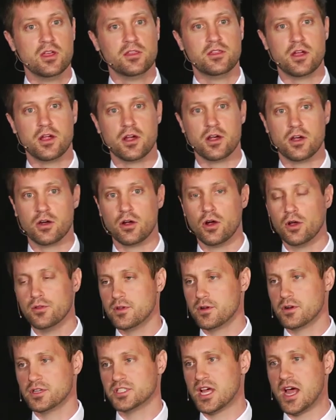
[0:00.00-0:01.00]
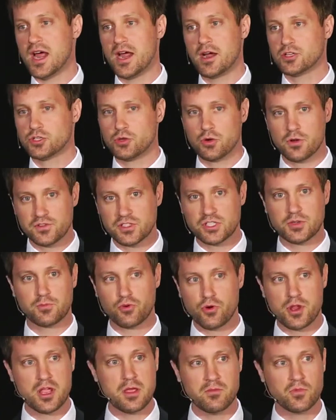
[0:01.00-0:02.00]
Their entire sort of
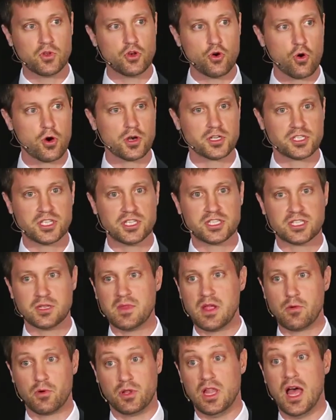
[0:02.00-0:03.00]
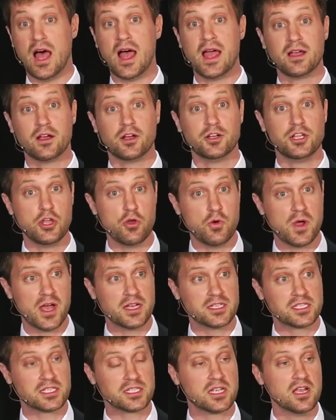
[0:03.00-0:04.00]
Supreme Court system, they rely on
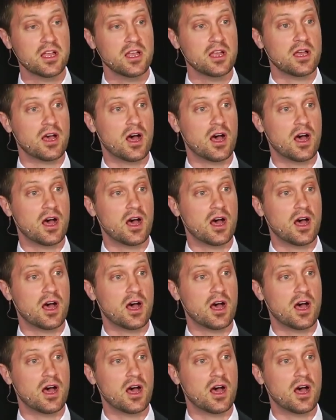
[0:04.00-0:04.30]
U.S.